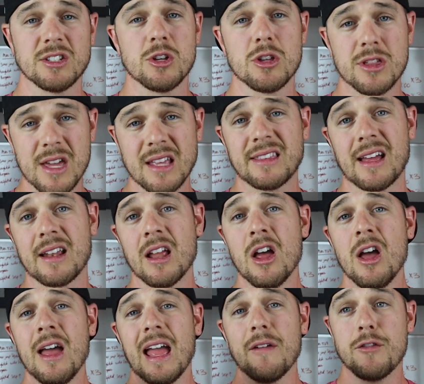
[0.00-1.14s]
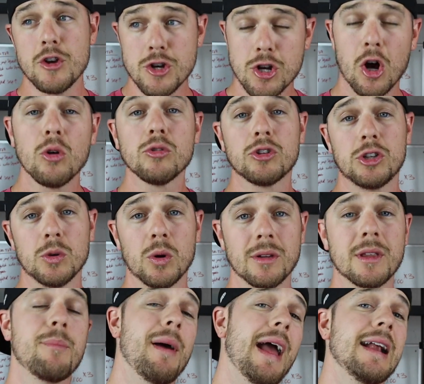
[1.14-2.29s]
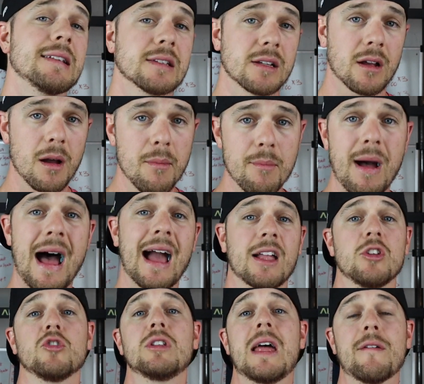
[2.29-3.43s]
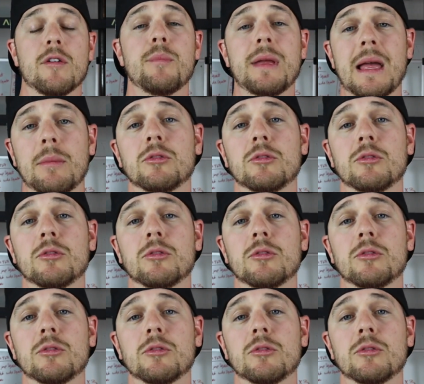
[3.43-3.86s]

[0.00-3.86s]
And you think that if you don't do it, the pain's gonna come back and you'll never be